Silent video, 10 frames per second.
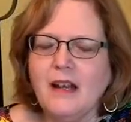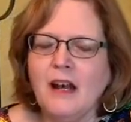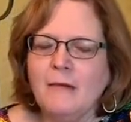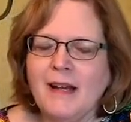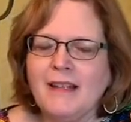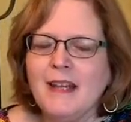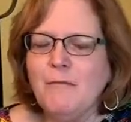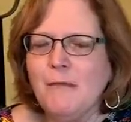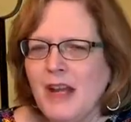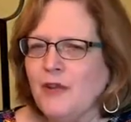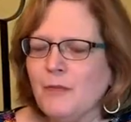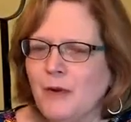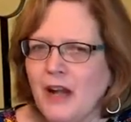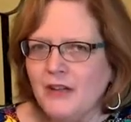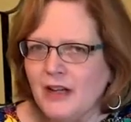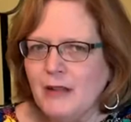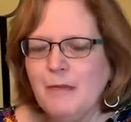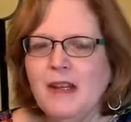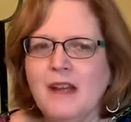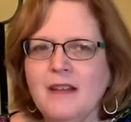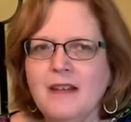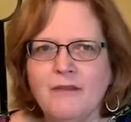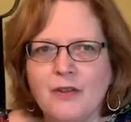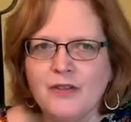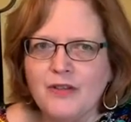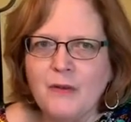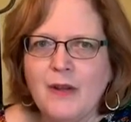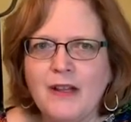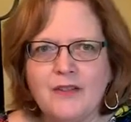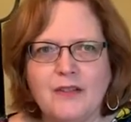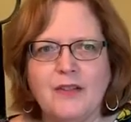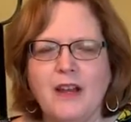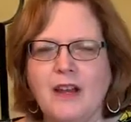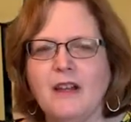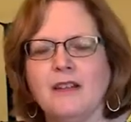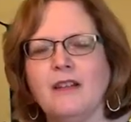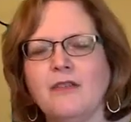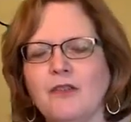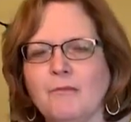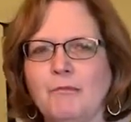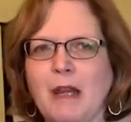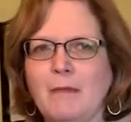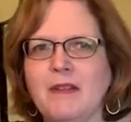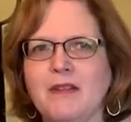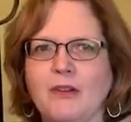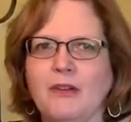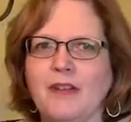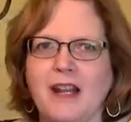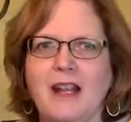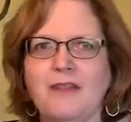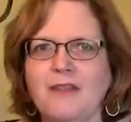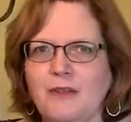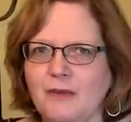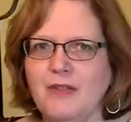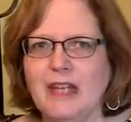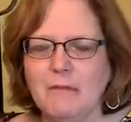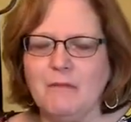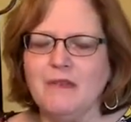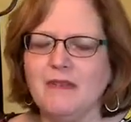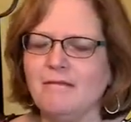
Um, I say major project because if you're sewing a, a little baby skirt that has two seams,